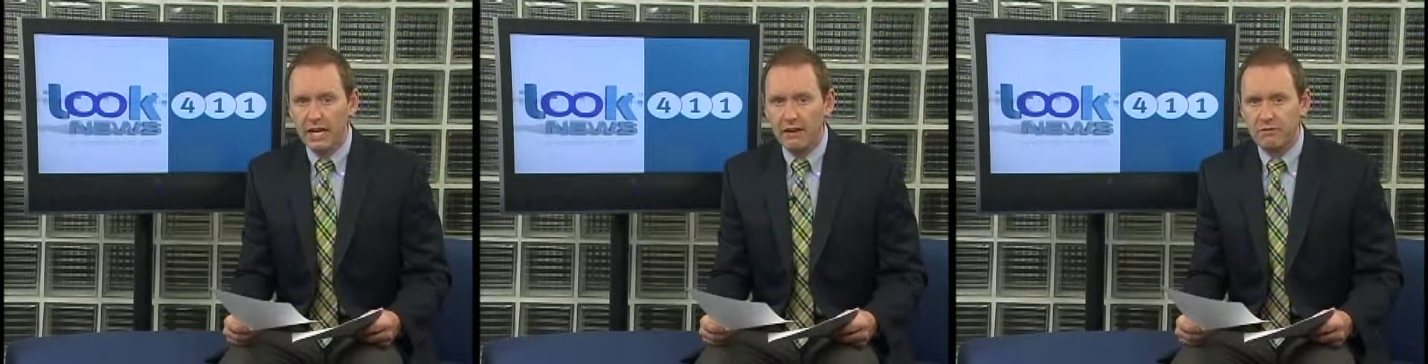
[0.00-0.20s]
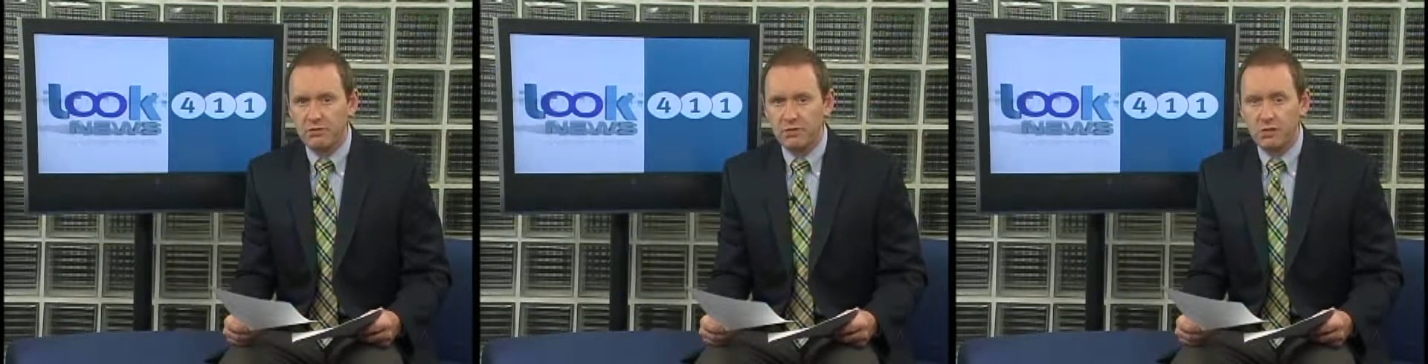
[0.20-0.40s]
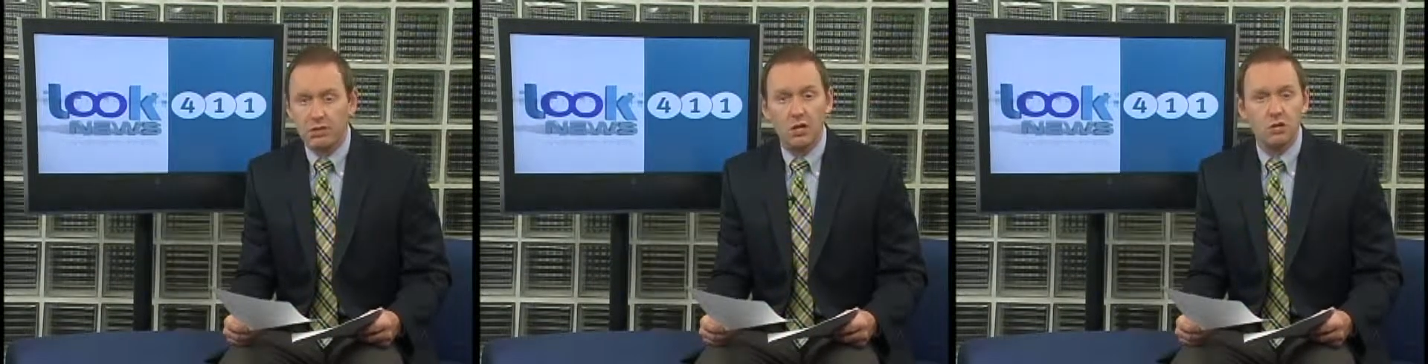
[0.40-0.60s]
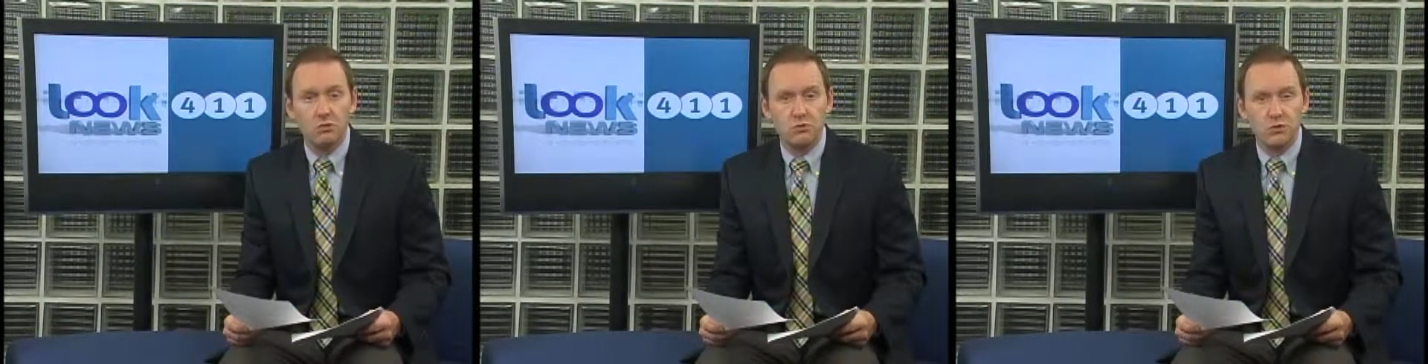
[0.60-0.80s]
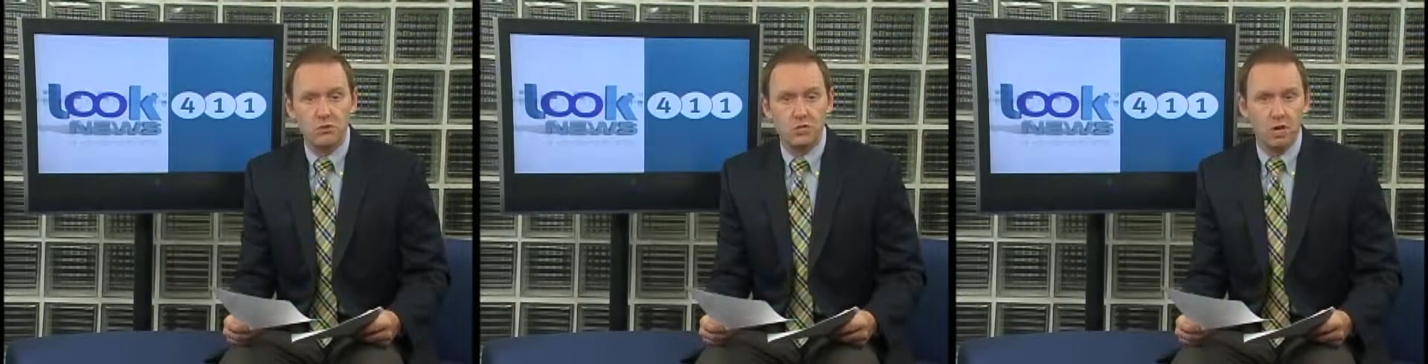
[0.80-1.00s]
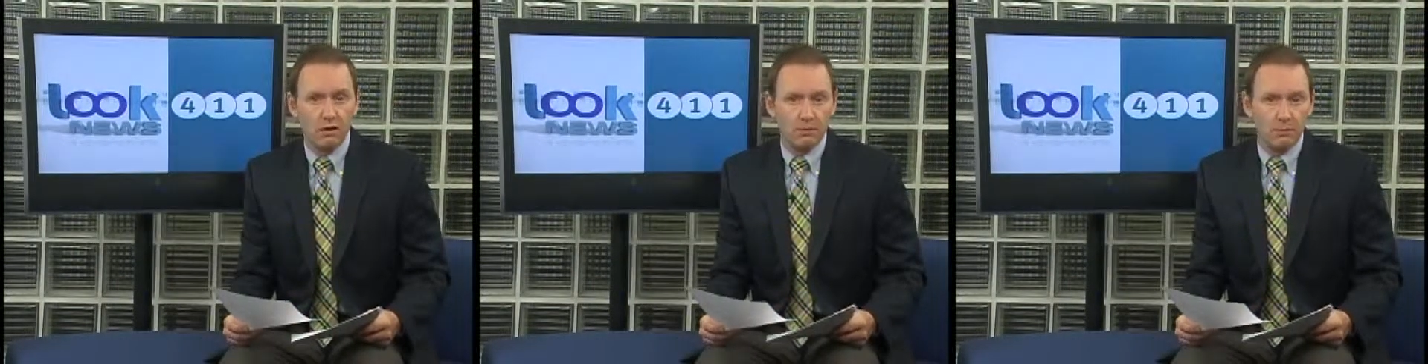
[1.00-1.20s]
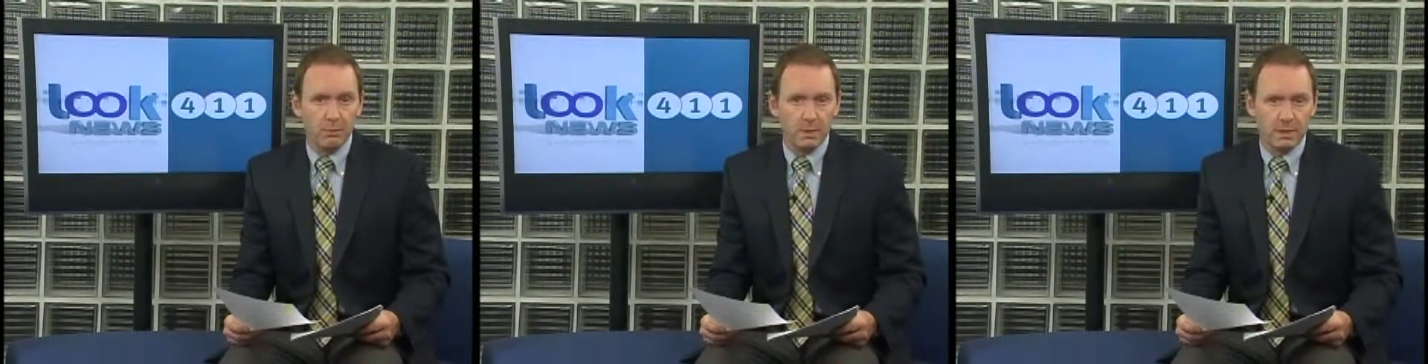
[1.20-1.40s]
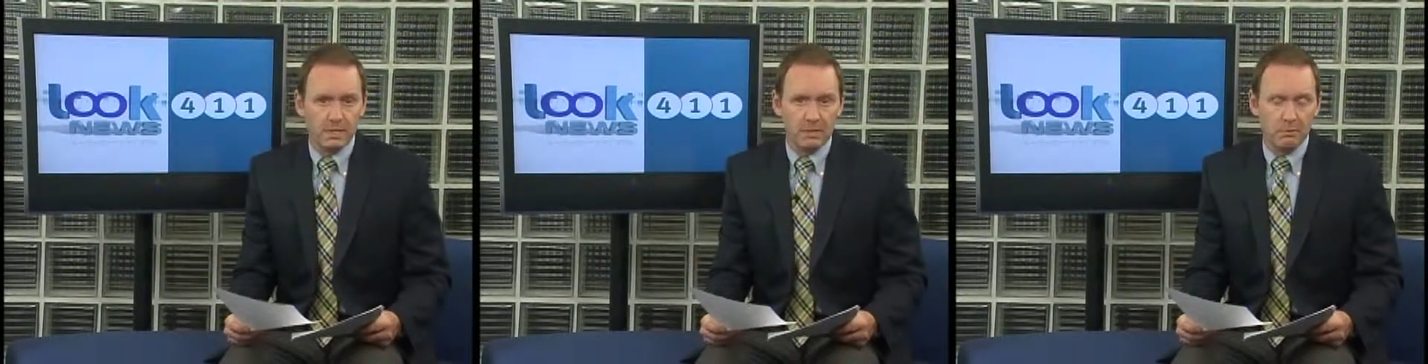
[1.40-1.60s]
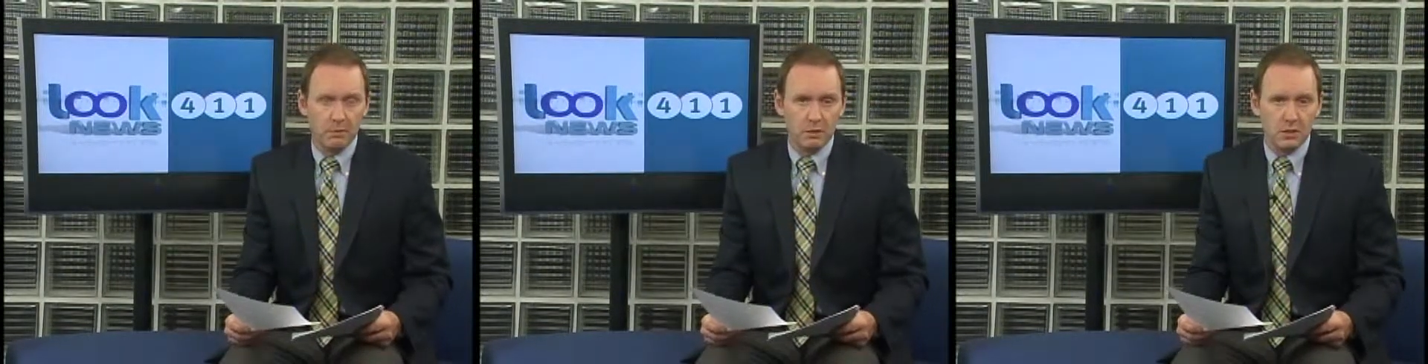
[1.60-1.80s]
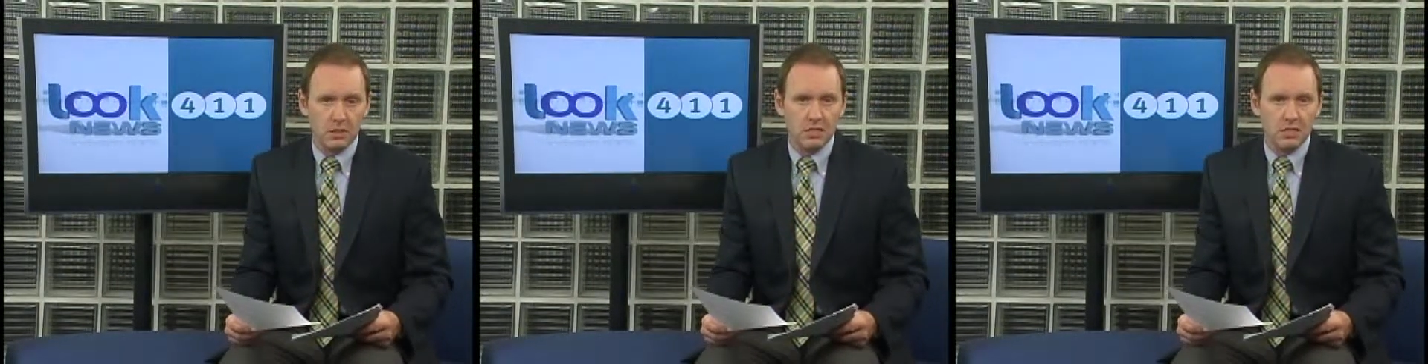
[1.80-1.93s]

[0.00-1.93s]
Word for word: after the country's government accepted a